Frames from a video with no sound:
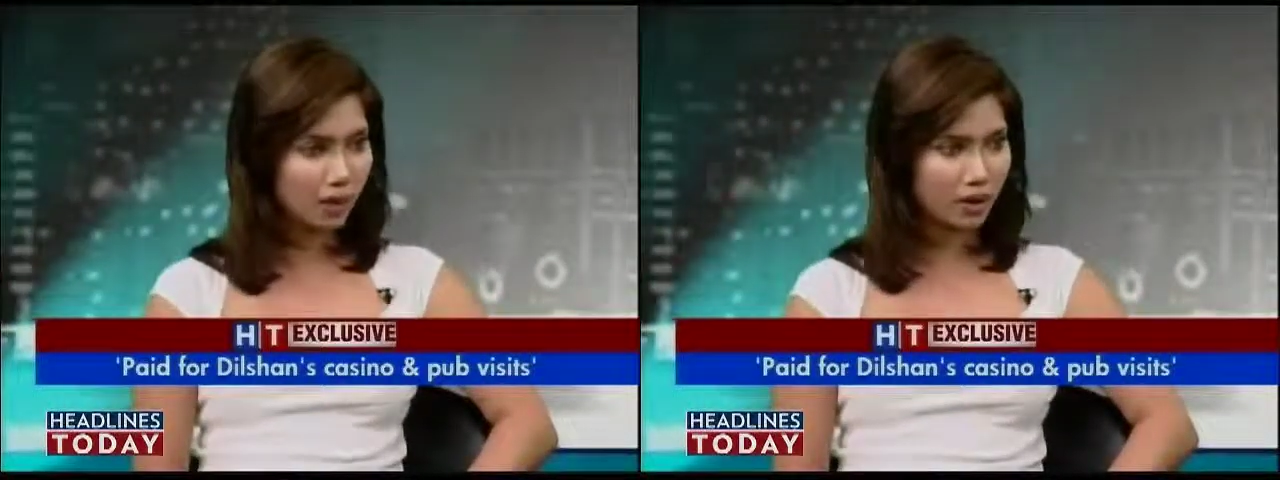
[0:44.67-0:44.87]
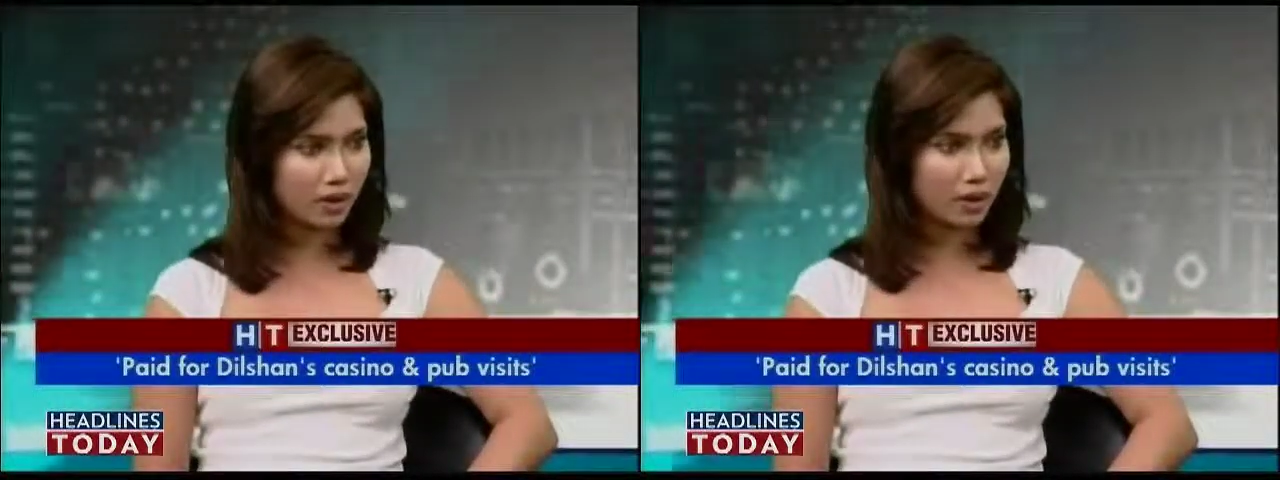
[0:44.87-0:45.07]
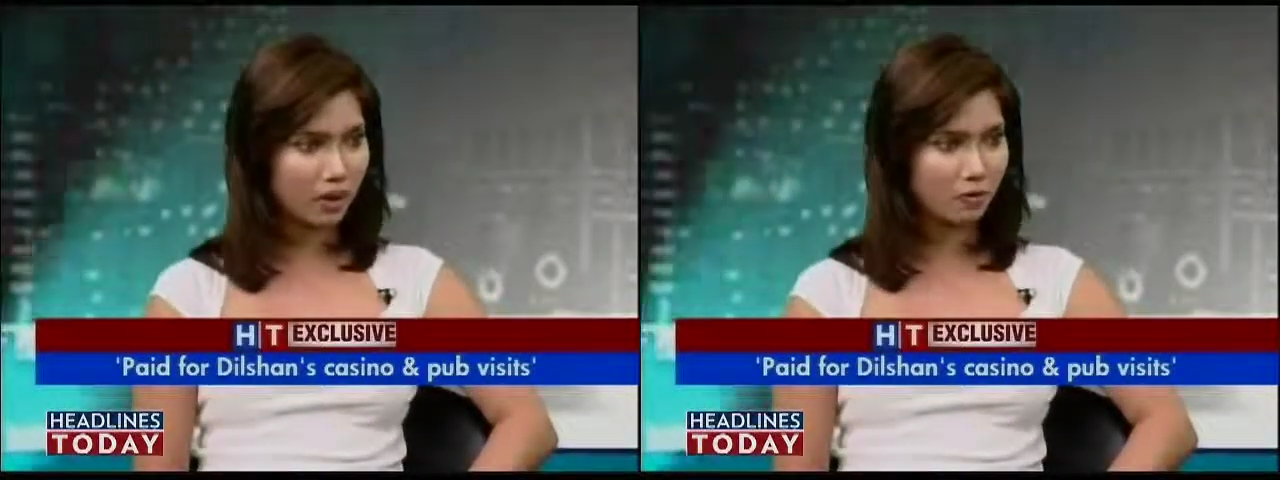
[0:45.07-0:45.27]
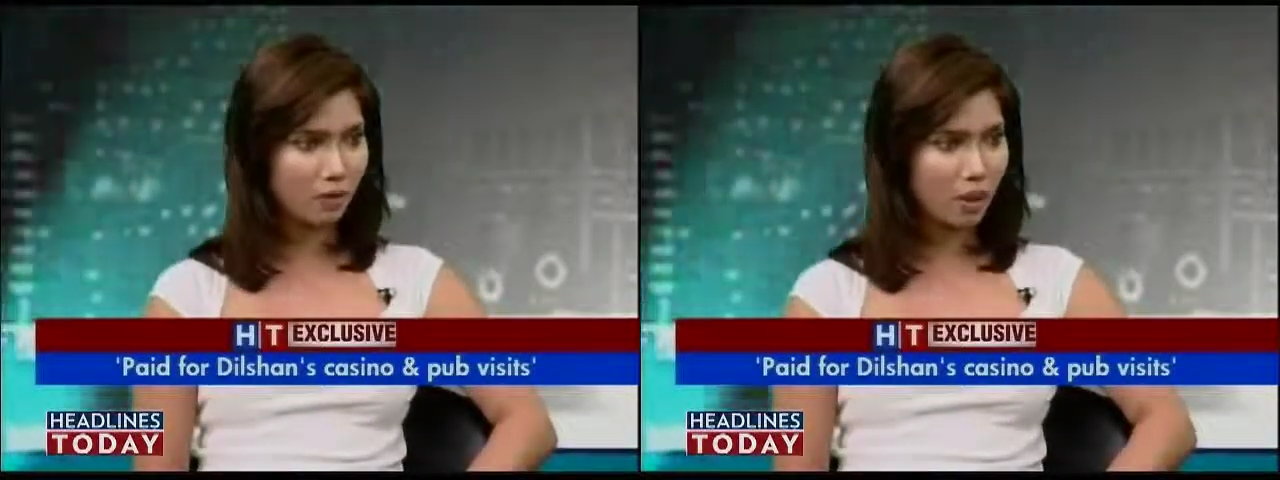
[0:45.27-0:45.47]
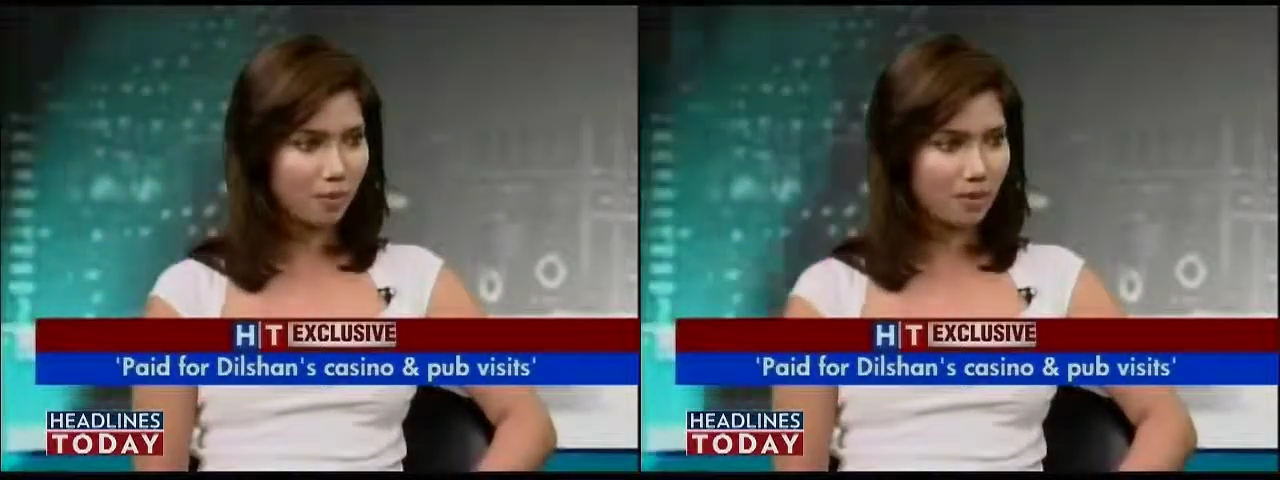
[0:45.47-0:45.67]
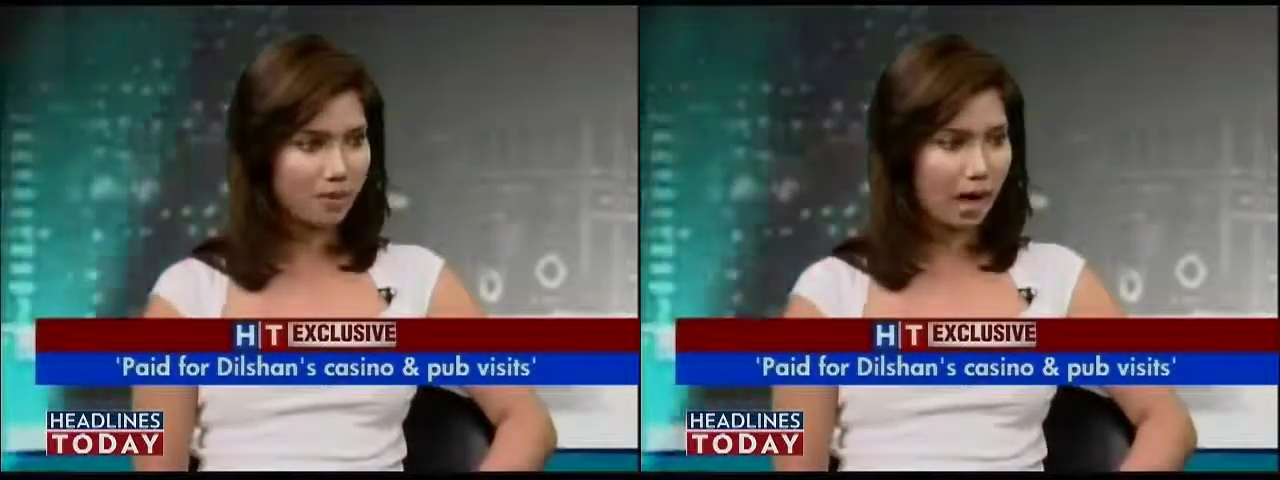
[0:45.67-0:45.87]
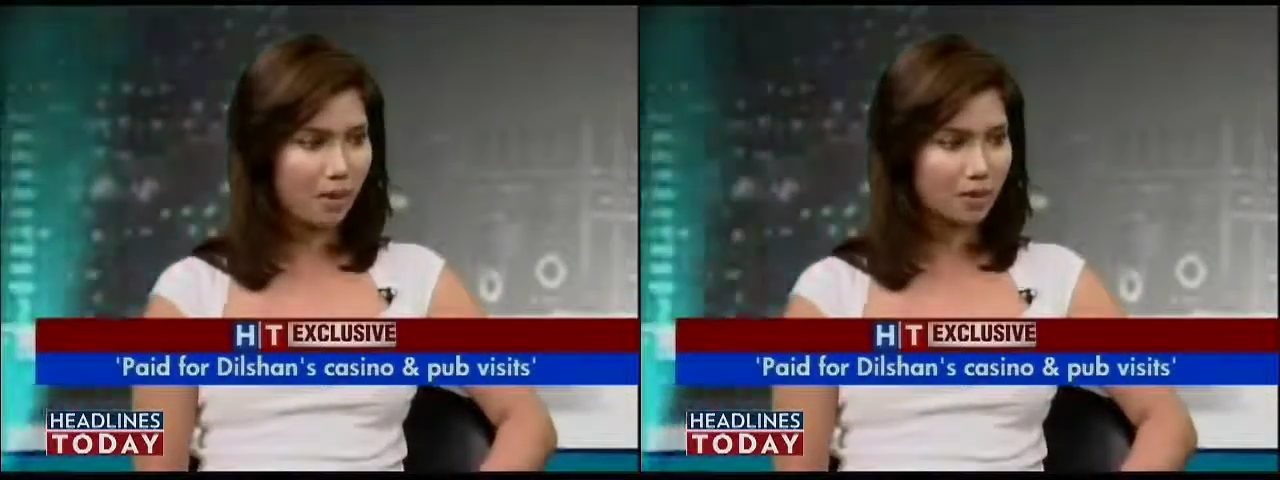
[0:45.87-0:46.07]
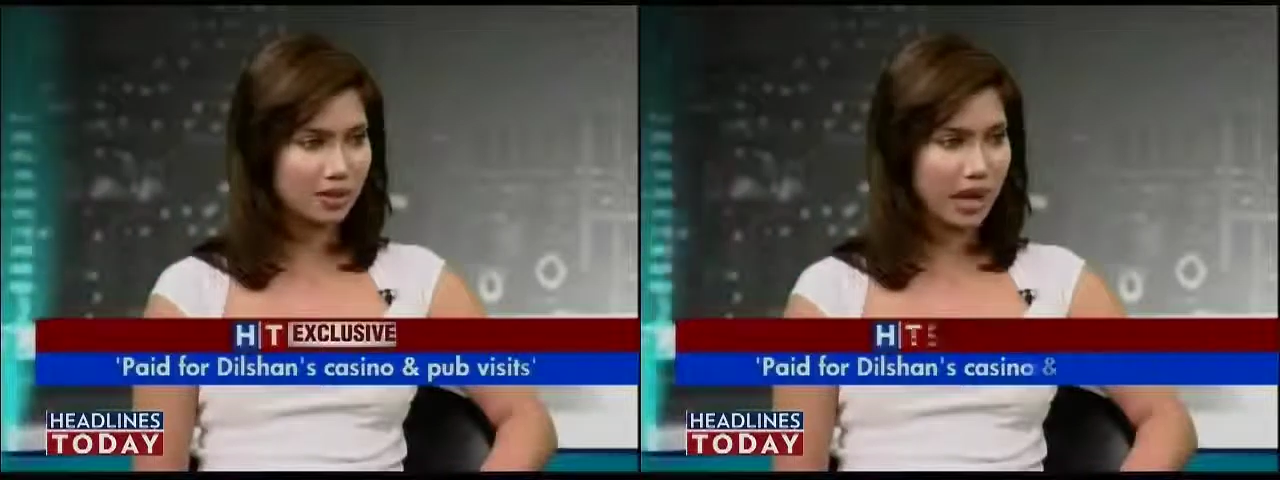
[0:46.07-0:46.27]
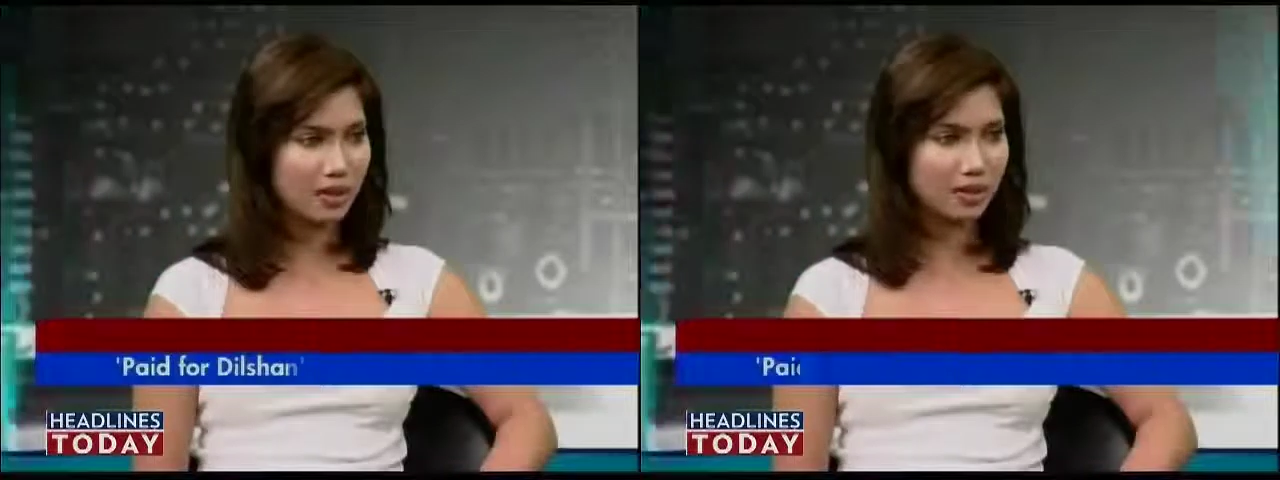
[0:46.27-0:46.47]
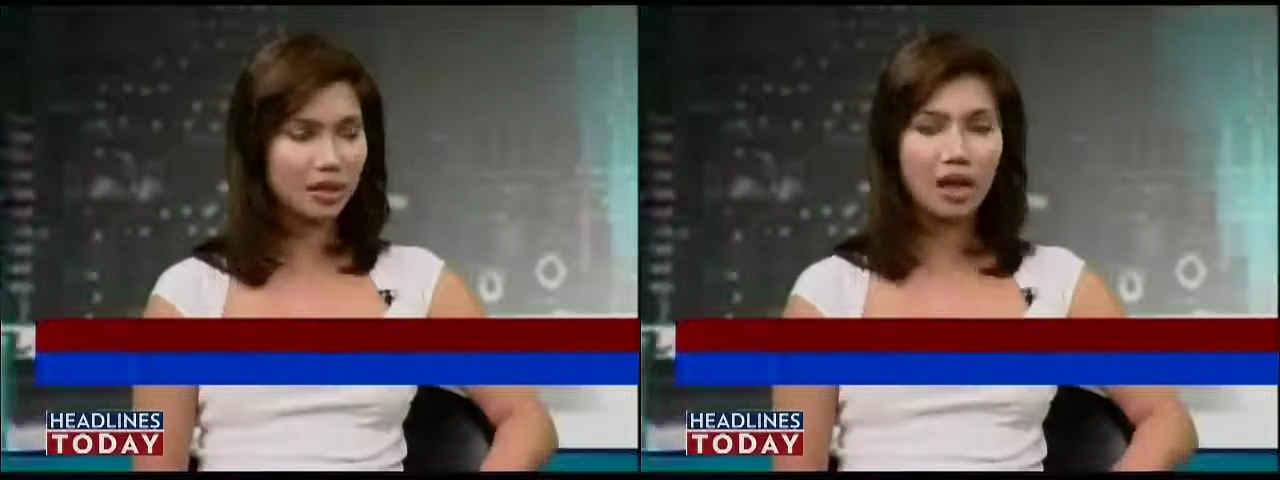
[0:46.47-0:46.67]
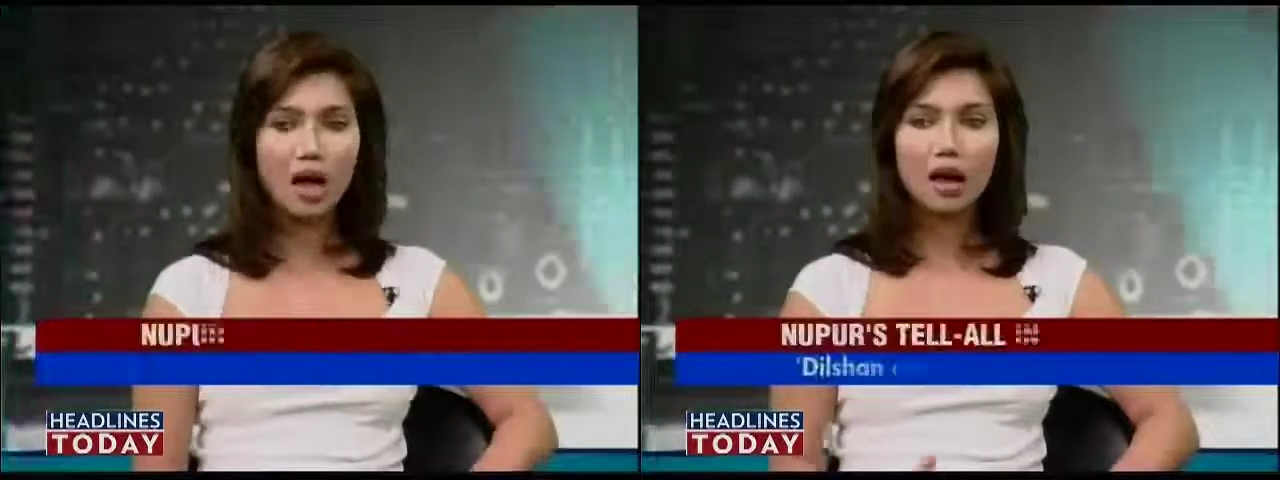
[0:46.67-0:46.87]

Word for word: cricketer from the scam or scandal.